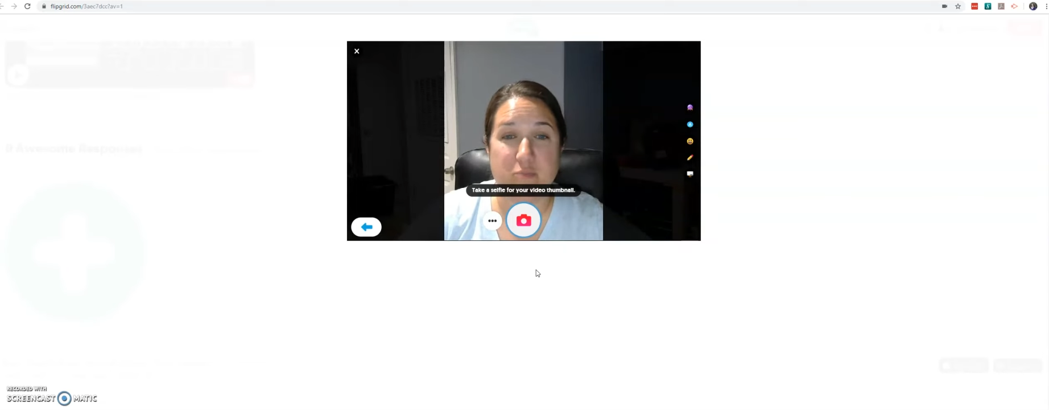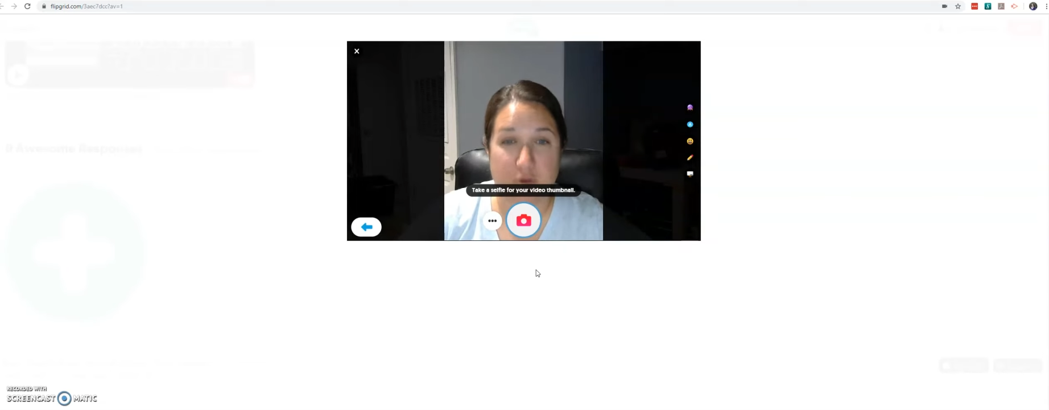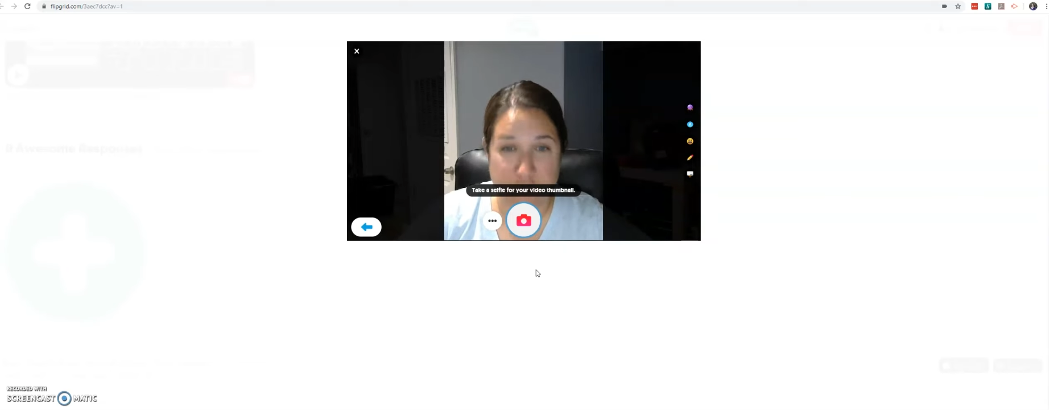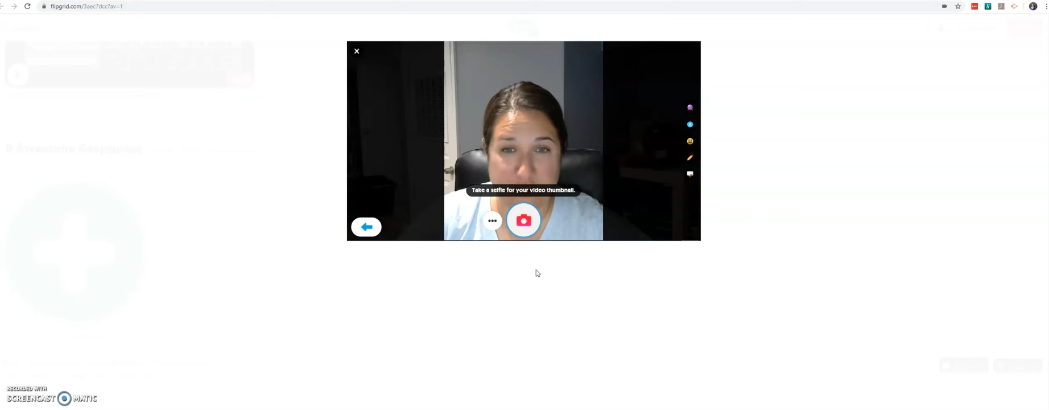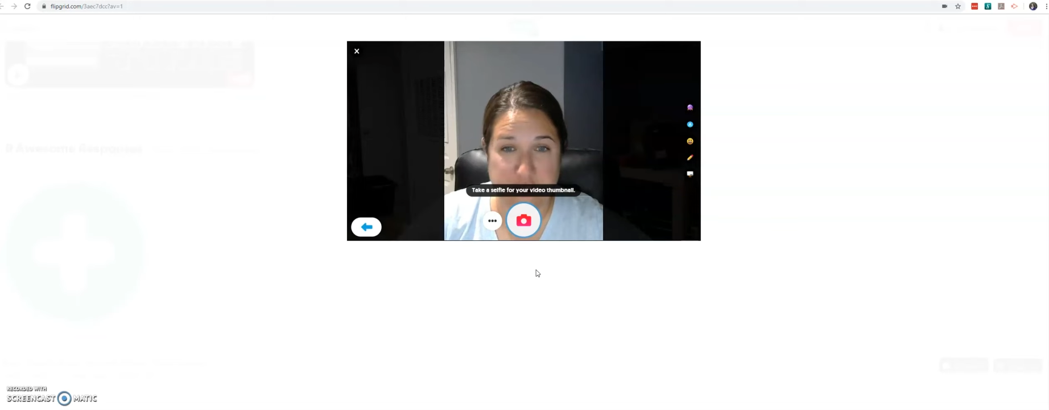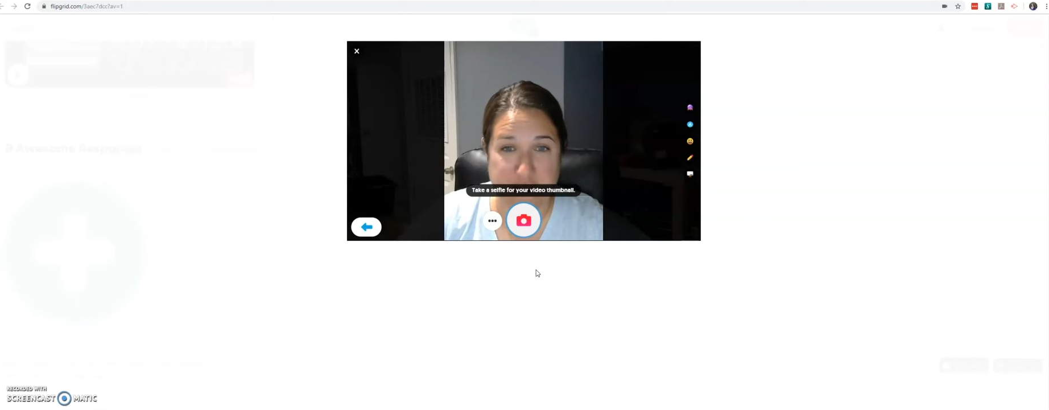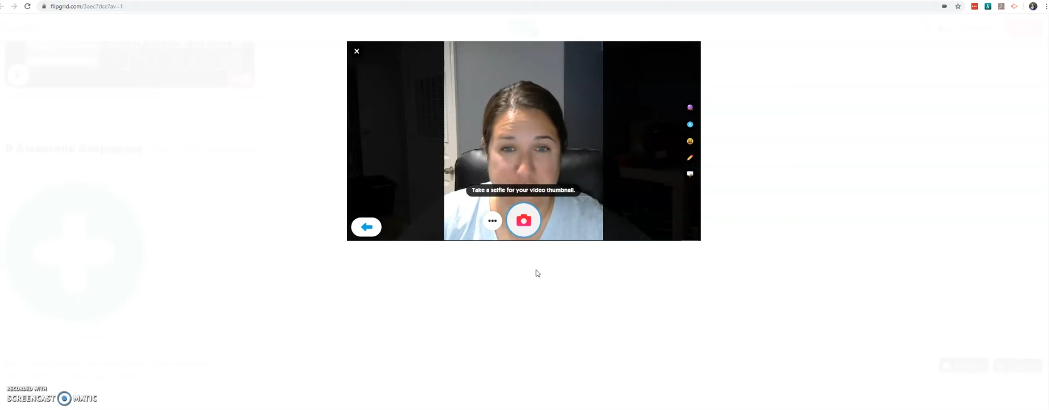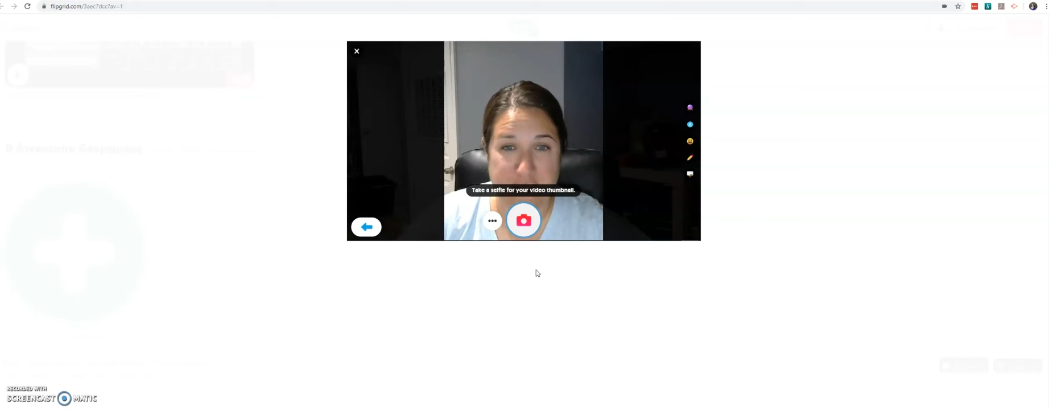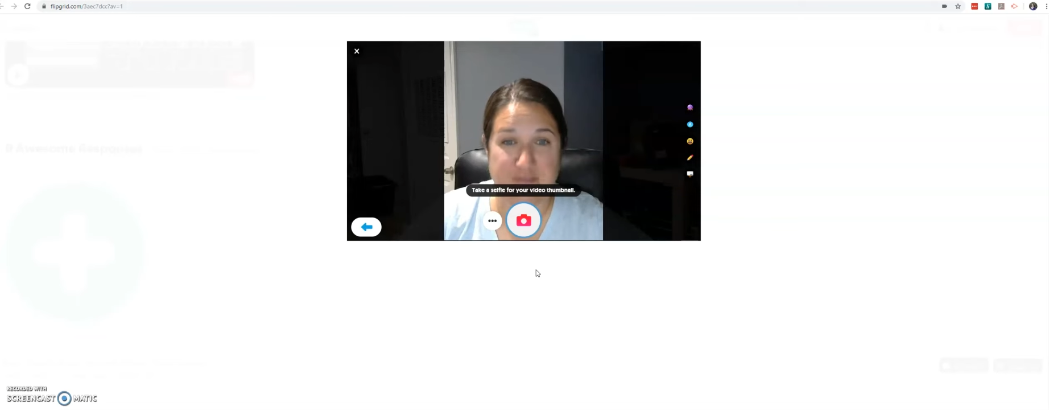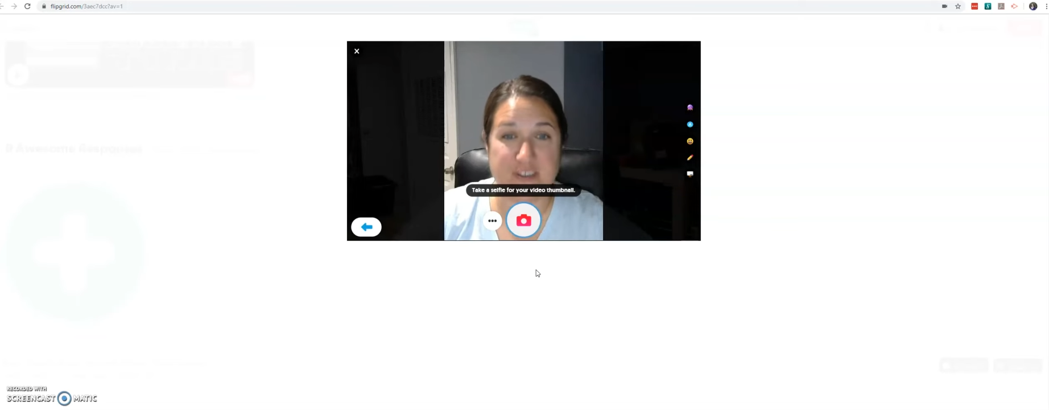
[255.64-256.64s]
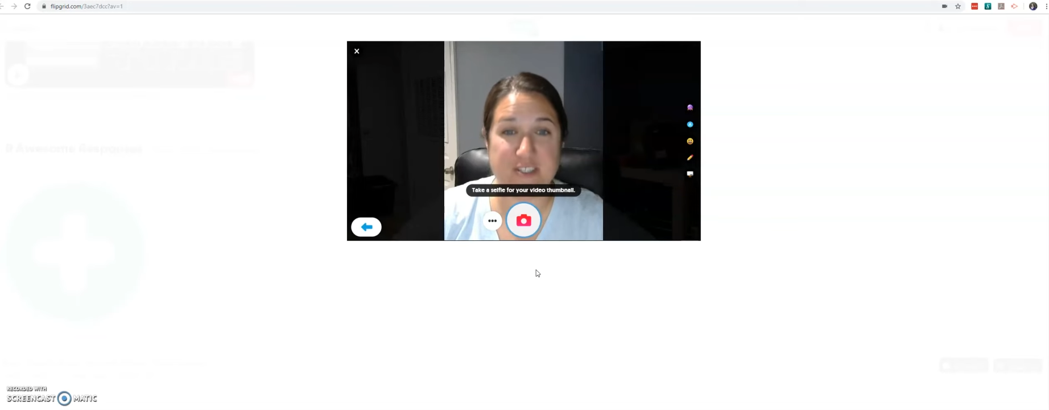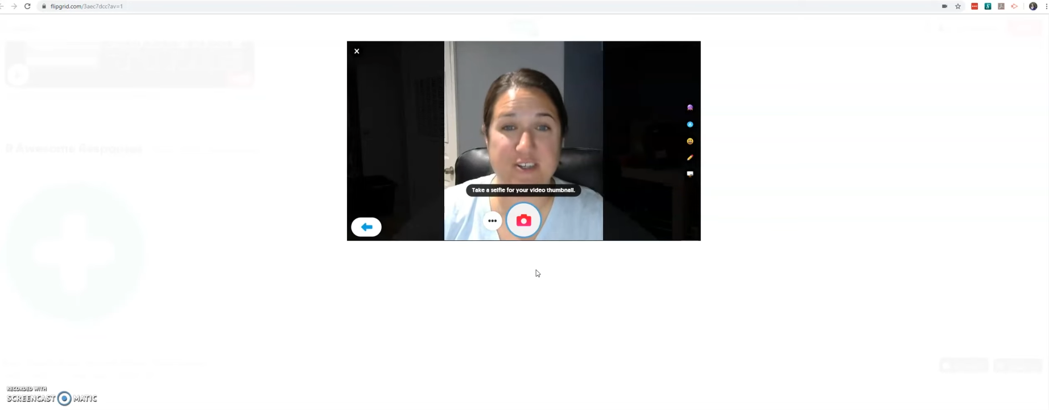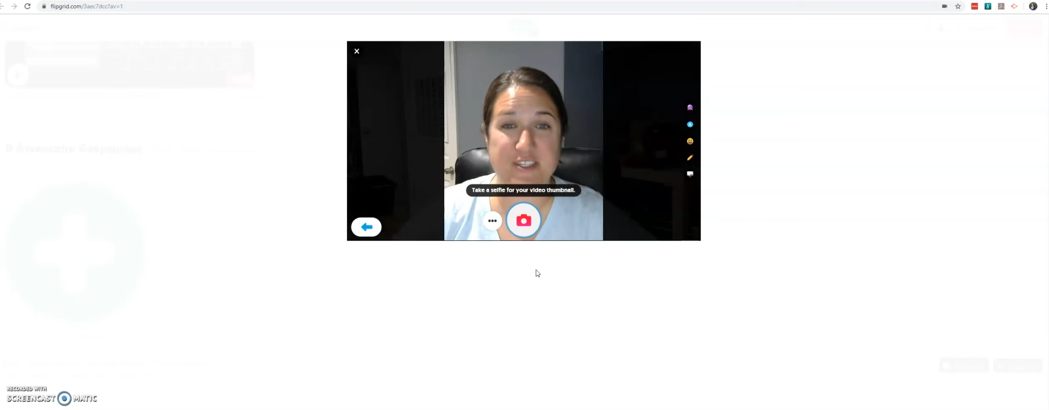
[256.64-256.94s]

professional selfies, good